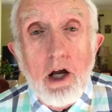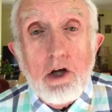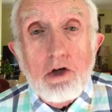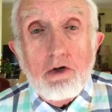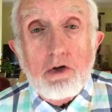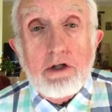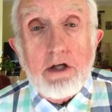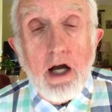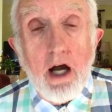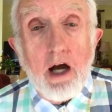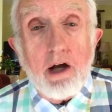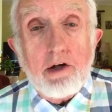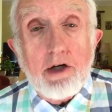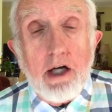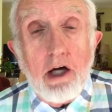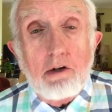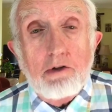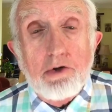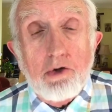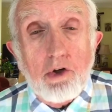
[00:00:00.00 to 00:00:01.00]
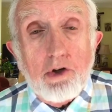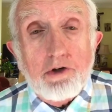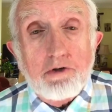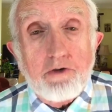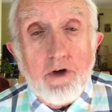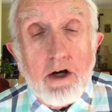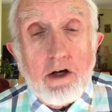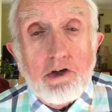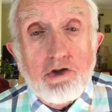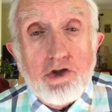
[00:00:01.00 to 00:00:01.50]
to carry out those
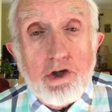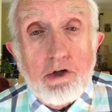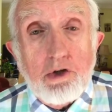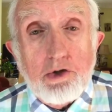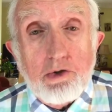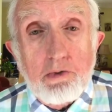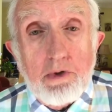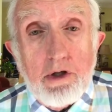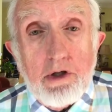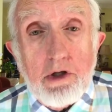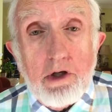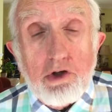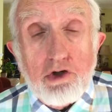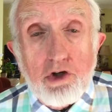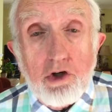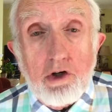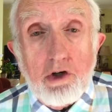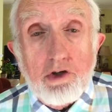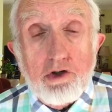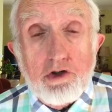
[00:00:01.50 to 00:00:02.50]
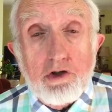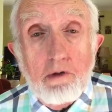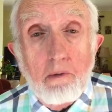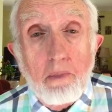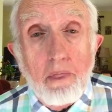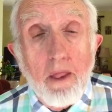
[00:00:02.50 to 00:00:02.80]
functions within the church.